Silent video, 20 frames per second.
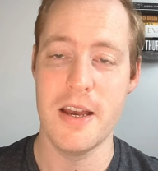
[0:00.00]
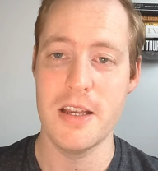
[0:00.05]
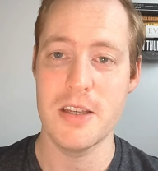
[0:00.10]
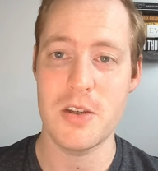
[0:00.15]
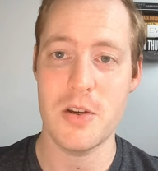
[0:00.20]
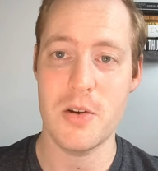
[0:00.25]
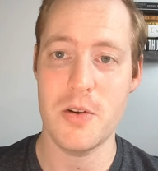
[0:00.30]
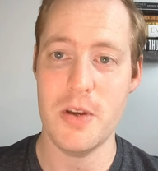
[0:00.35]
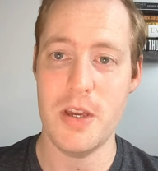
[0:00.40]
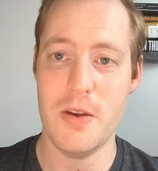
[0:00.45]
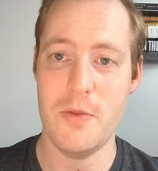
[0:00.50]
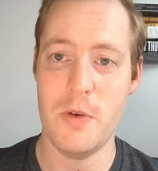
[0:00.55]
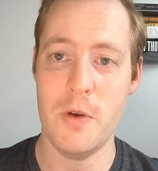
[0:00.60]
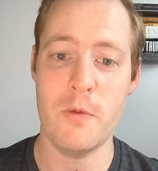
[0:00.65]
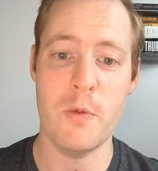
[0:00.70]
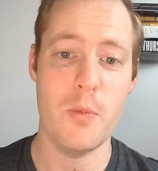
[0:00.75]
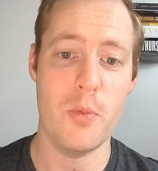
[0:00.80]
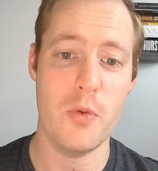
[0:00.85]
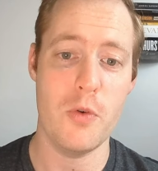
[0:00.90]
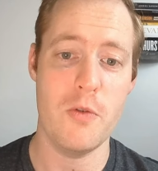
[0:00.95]
So if you've
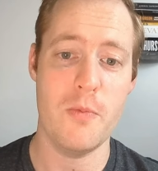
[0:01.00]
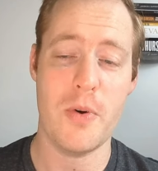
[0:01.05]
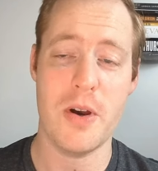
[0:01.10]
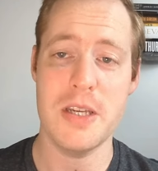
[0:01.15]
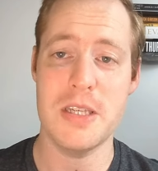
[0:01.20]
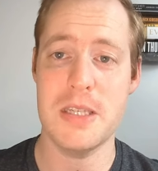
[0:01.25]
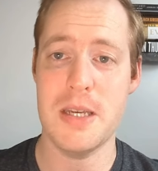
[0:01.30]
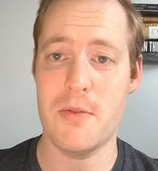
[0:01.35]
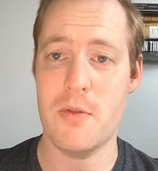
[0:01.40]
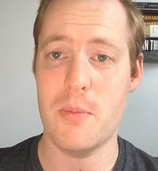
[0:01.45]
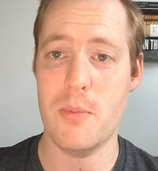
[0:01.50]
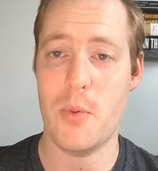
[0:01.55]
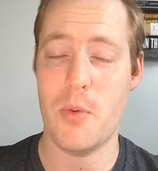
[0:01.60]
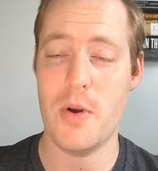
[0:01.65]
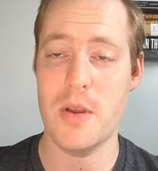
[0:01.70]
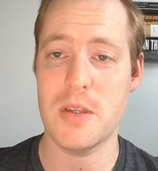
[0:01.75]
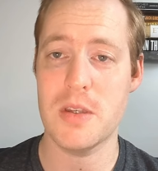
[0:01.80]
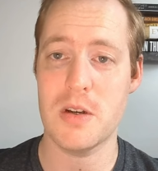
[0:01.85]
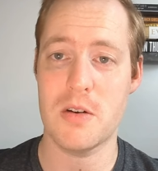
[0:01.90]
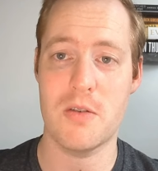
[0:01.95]
improved by 7
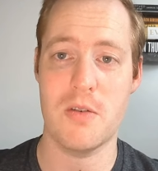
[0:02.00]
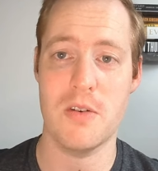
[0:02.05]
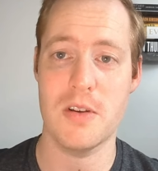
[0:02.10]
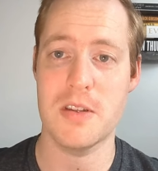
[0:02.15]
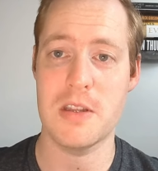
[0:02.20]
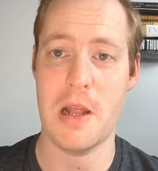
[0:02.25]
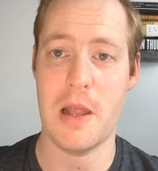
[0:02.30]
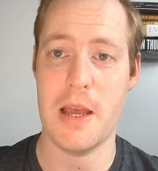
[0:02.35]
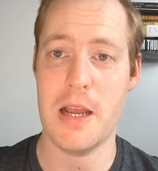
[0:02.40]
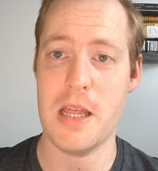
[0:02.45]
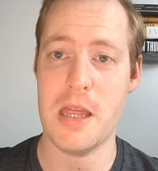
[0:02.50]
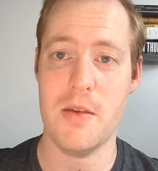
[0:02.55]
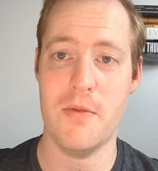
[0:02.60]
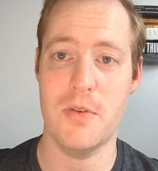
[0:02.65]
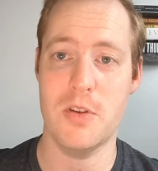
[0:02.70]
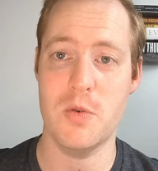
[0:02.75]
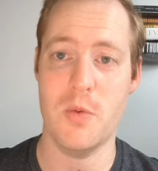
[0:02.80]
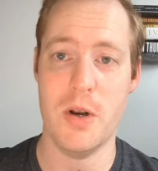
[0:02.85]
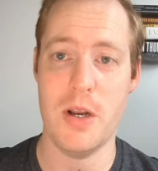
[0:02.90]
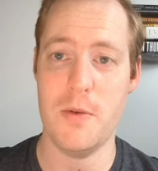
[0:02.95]
points across the length of a
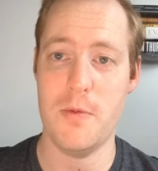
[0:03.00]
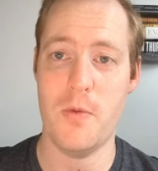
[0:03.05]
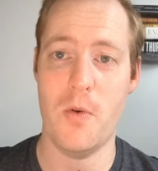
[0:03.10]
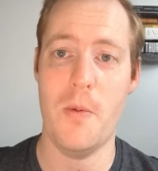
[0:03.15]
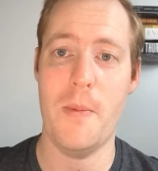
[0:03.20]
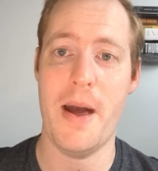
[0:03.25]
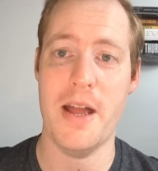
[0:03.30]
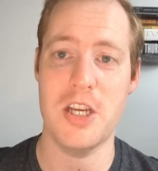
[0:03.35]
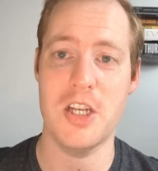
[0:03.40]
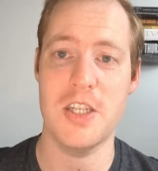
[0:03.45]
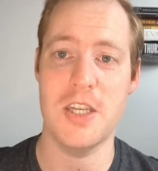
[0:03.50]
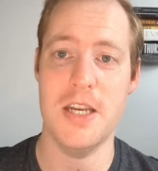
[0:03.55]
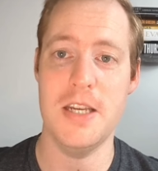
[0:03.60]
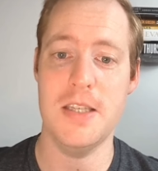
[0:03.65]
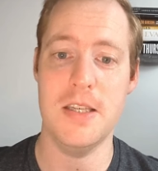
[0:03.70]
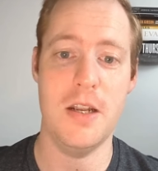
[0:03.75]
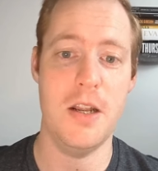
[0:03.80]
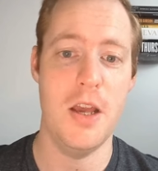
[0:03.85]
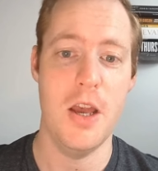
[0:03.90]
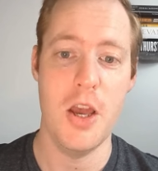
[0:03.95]
24-match
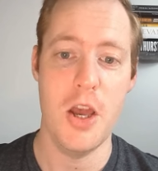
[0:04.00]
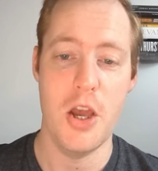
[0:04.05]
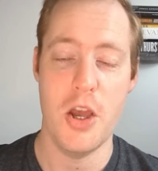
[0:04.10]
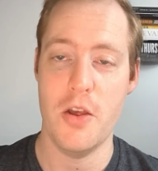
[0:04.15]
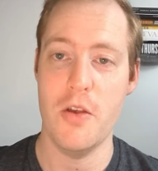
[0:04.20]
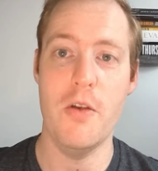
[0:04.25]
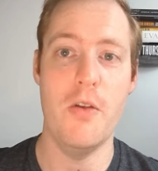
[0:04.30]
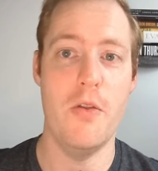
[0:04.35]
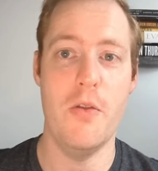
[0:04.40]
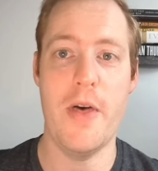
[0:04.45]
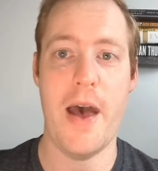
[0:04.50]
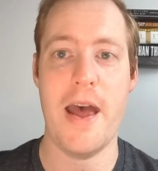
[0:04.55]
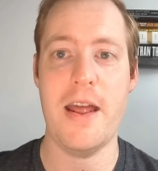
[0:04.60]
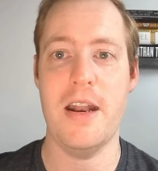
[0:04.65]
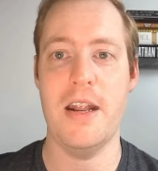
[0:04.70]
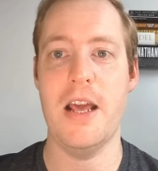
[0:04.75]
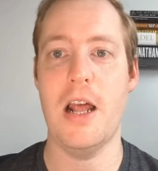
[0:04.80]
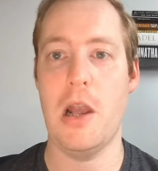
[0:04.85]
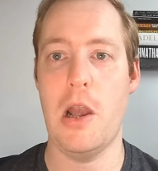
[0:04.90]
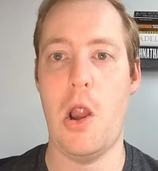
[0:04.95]
season, that
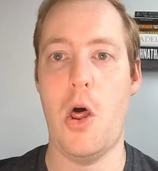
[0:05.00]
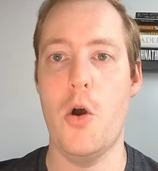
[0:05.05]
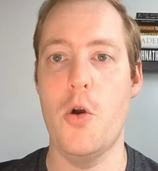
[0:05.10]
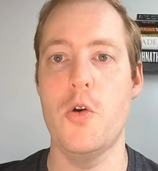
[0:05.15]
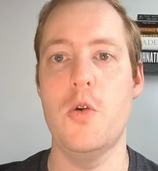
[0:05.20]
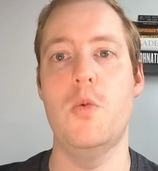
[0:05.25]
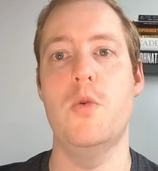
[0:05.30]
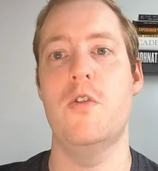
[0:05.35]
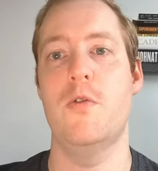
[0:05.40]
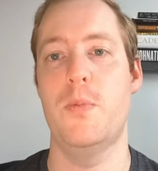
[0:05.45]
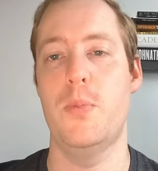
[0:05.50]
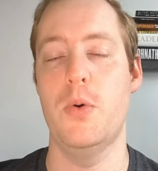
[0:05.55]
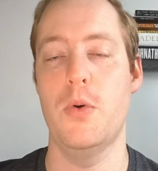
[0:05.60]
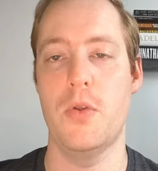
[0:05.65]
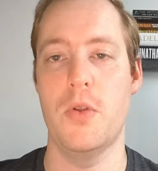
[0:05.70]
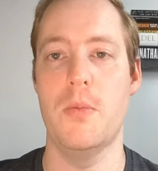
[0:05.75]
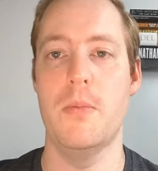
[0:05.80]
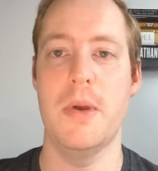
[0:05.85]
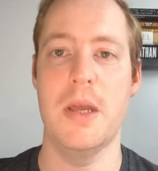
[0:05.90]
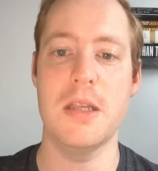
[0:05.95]
alone would have put
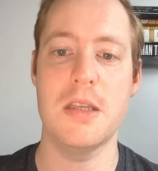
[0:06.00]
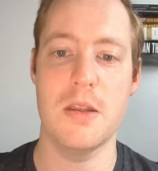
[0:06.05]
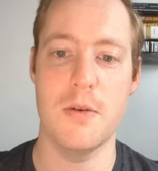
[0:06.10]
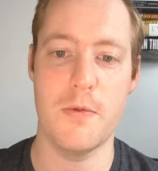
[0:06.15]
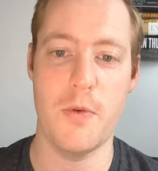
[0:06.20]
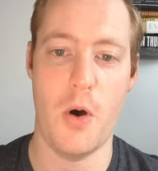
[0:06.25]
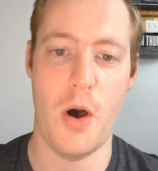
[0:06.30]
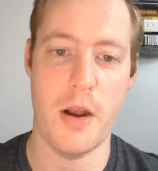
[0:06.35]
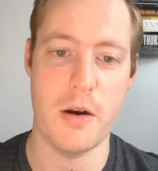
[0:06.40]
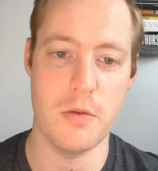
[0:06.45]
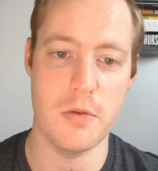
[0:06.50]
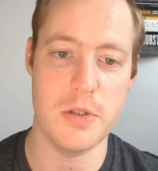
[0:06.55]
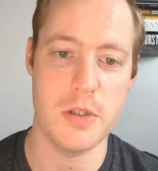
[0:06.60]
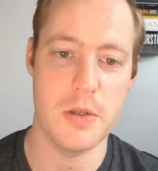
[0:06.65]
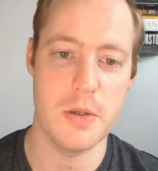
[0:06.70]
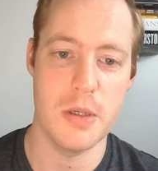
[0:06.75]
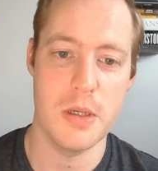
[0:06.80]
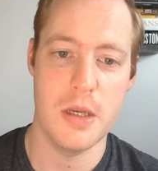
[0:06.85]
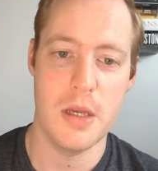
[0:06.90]
them into the finals.